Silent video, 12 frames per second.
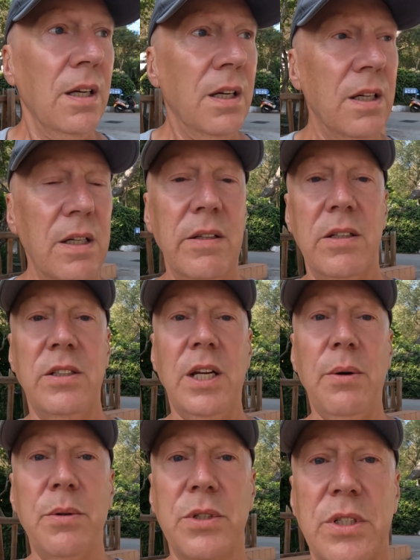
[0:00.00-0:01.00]
The
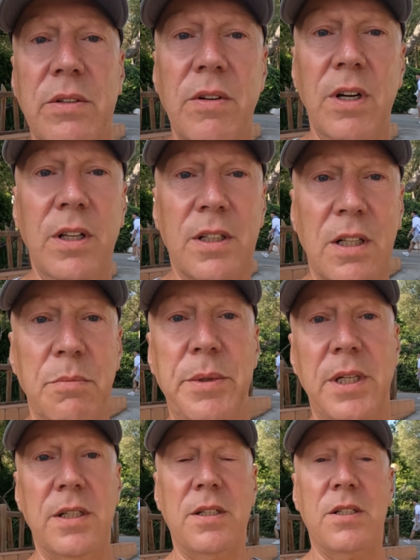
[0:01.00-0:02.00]
showers have got a little
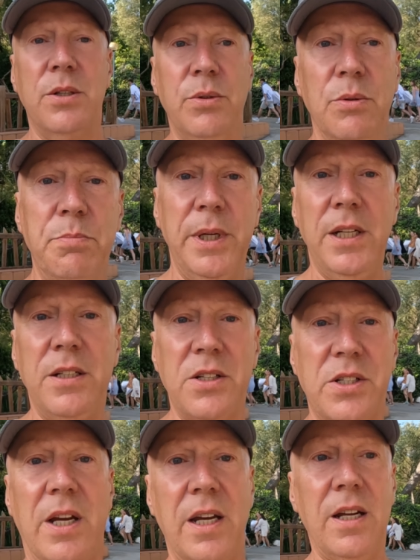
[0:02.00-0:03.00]
bit to be
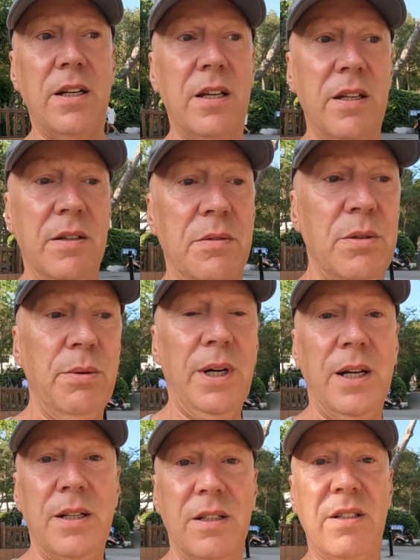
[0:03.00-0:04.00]
desired. They're
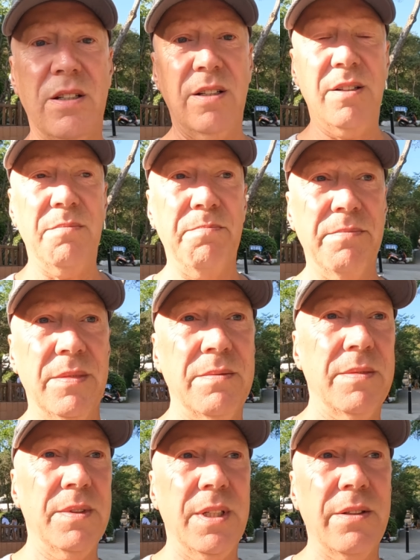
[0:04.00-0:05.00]
quite I
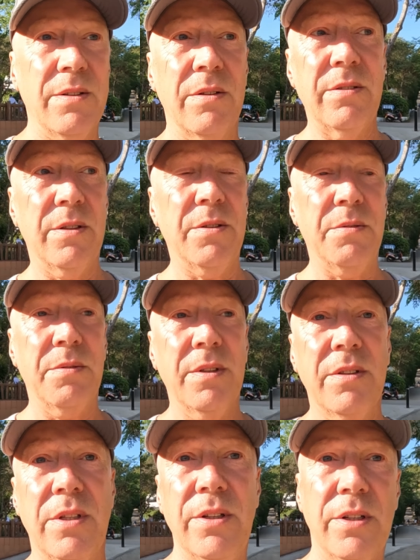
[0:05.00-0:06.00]
don't know,
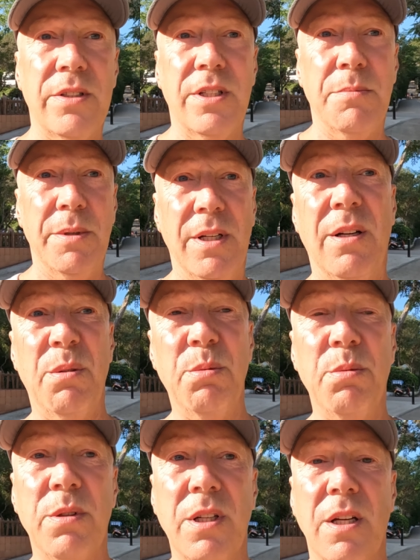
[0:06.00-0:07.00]
dirty, a bit
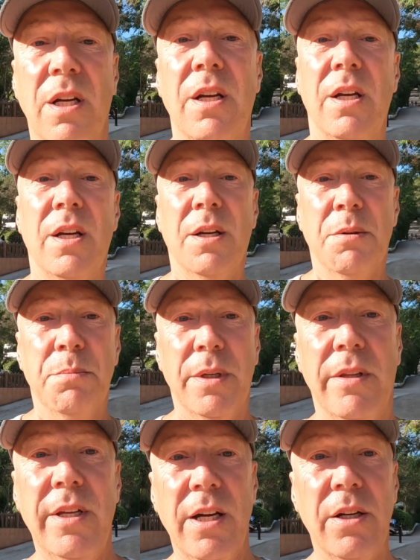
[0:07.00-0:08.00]
old, but
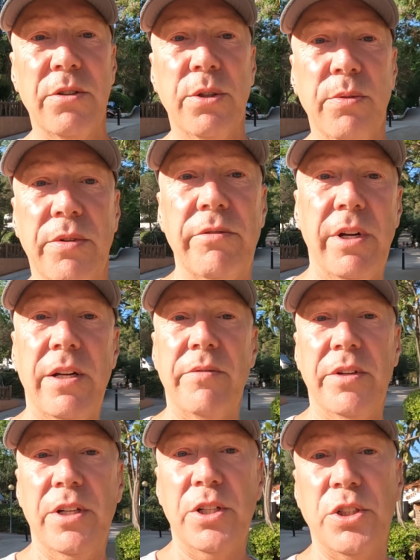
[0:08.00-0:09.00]
they are due for
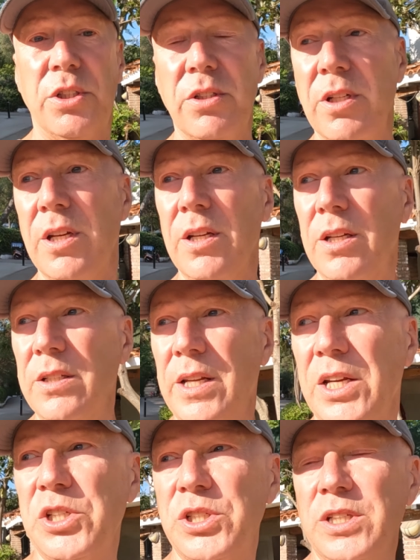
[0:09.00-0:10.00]
renovation
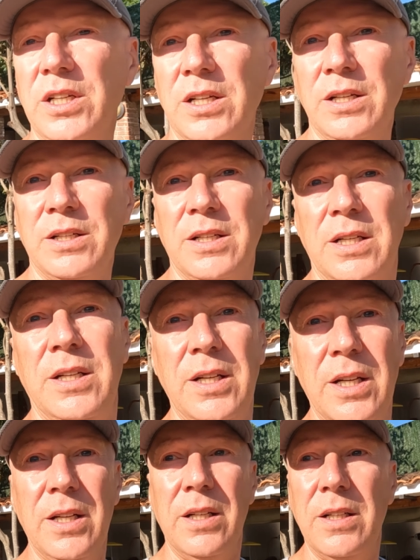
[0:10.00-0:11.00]
next year.
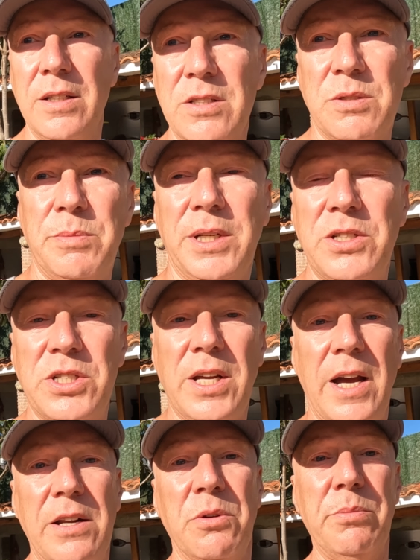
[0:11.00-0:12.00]
There's a big
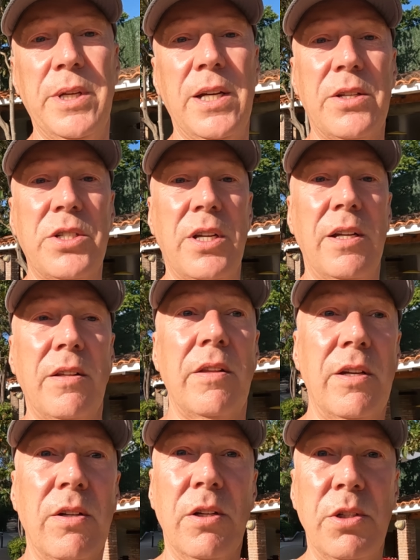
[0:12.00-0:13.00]
sign up there saying that
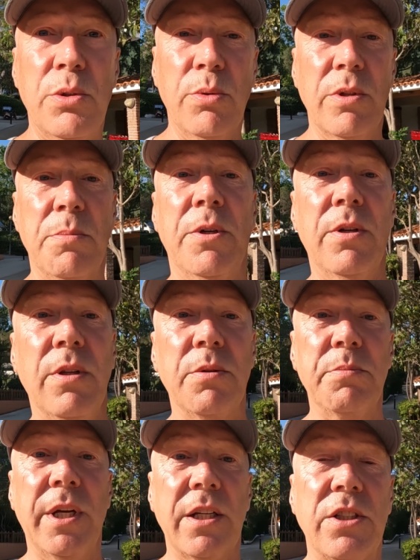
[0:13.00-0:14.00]
they're going to do them all
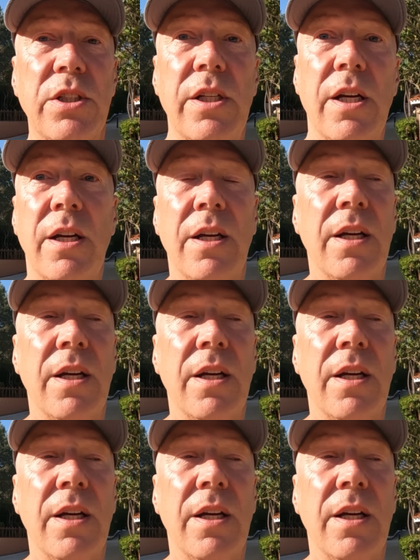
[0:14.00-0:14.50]
up next year.